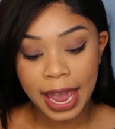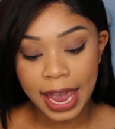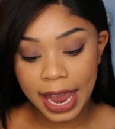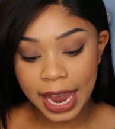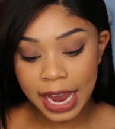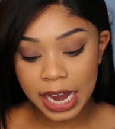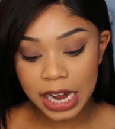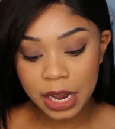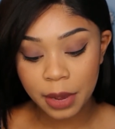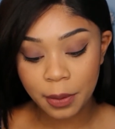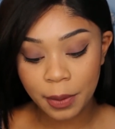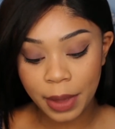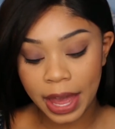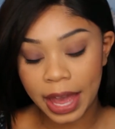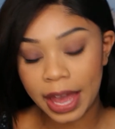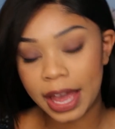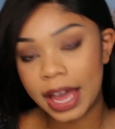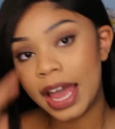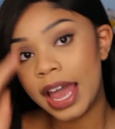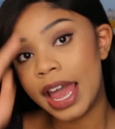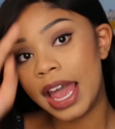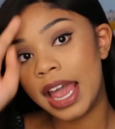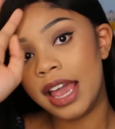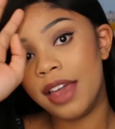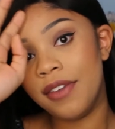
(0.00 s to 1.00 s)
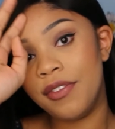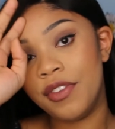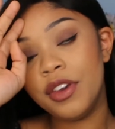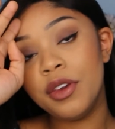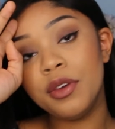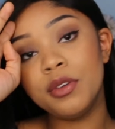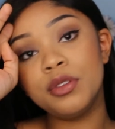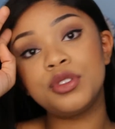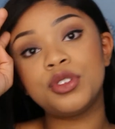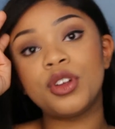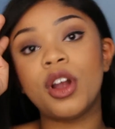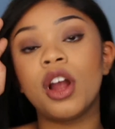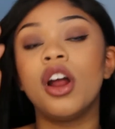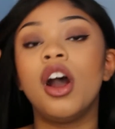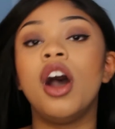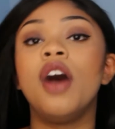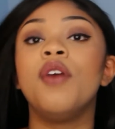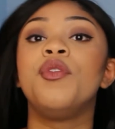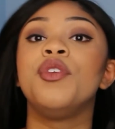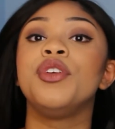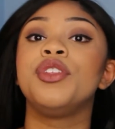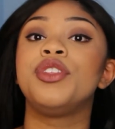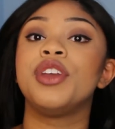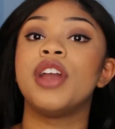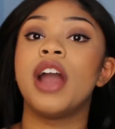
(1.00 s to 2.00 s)
Anyway, if you start
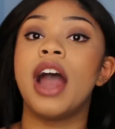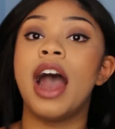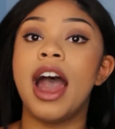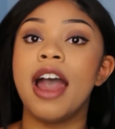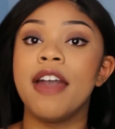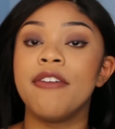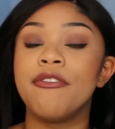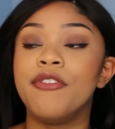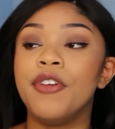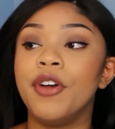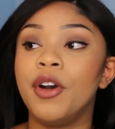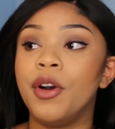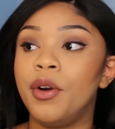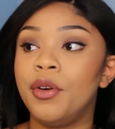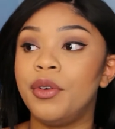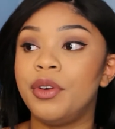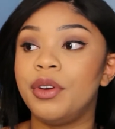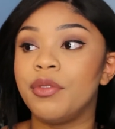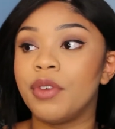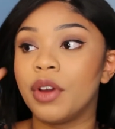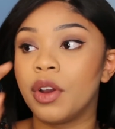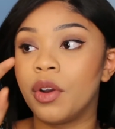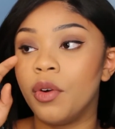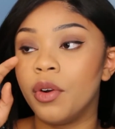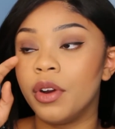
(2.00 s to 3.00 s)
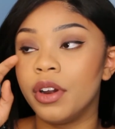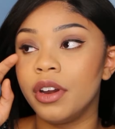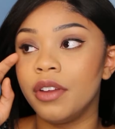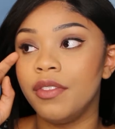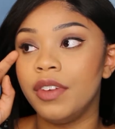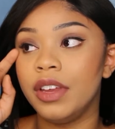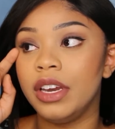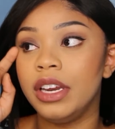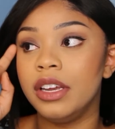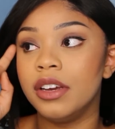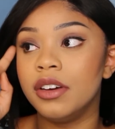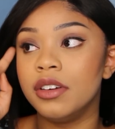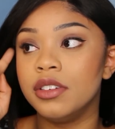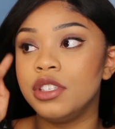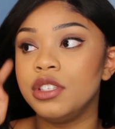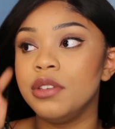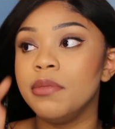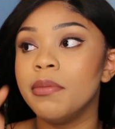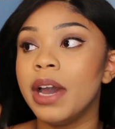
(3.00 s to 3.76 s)
off with your iPhone recording videos,